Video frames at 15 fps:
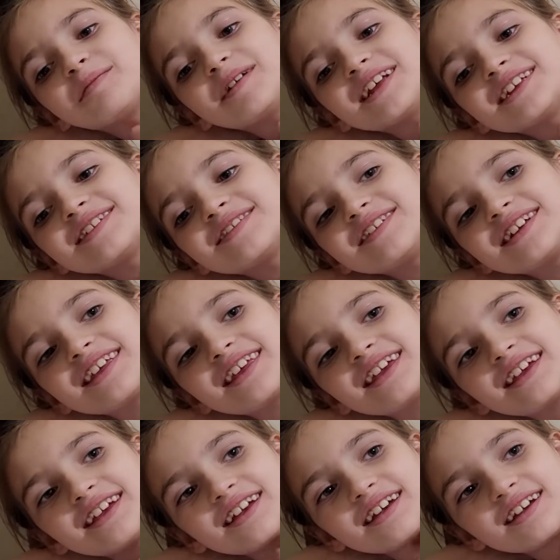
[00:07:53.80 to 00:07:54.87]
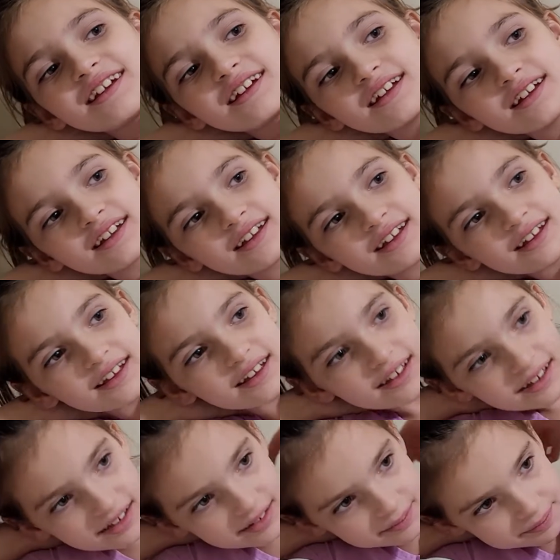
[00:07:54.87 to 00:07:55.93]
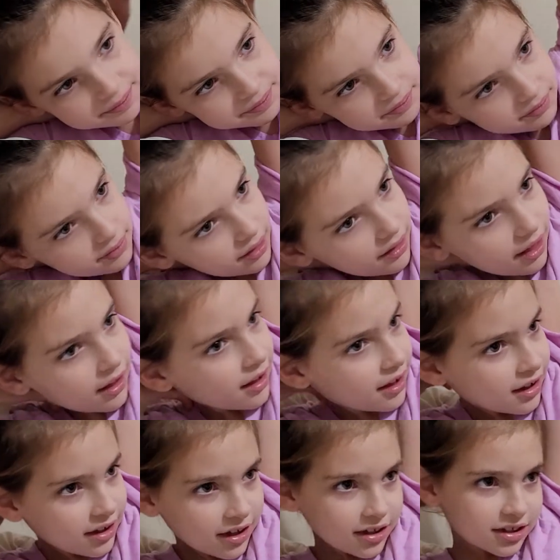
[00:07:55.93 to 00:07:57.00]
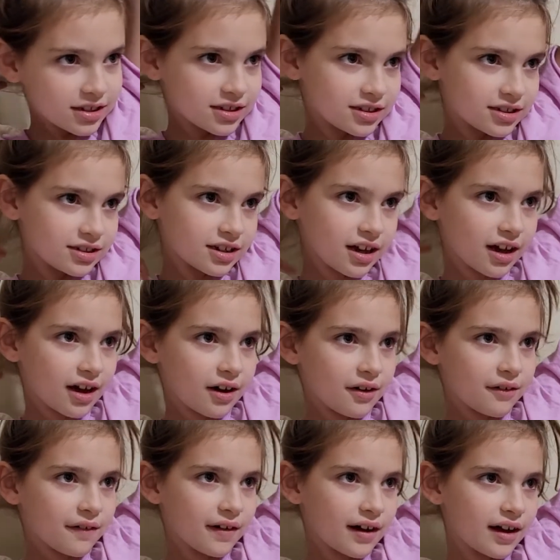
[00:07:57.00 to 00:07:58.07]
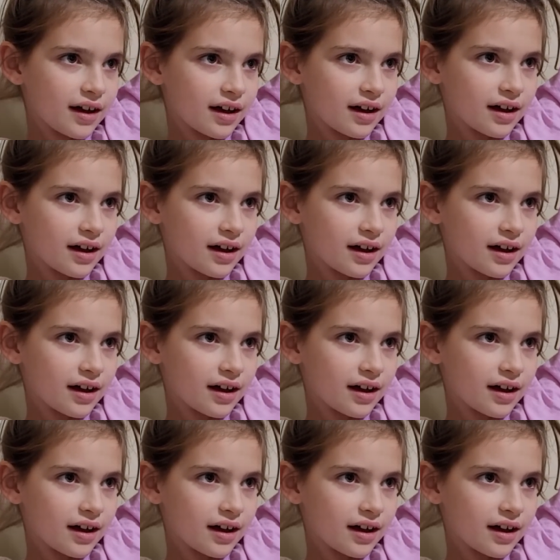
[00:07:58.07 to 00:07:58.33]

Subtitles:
Right. Too. That's yeah. So who are your friends? Who do you go to school with and stuff?